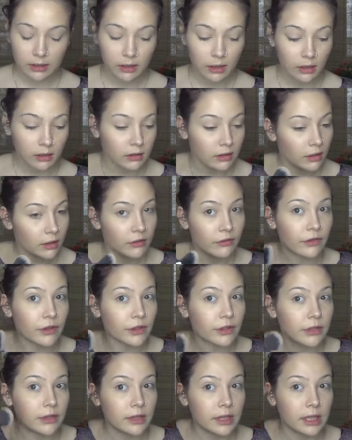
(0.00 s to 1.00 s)
all
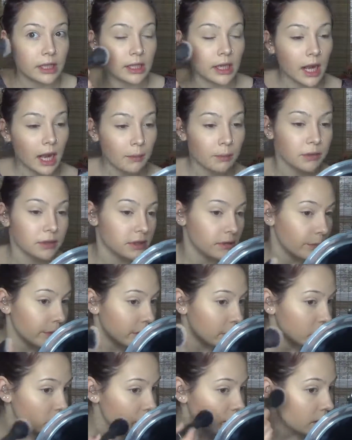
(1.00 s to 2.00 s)
over the apples of
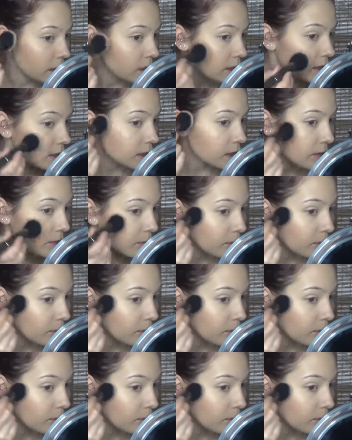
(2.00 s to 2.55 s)
my cheeks.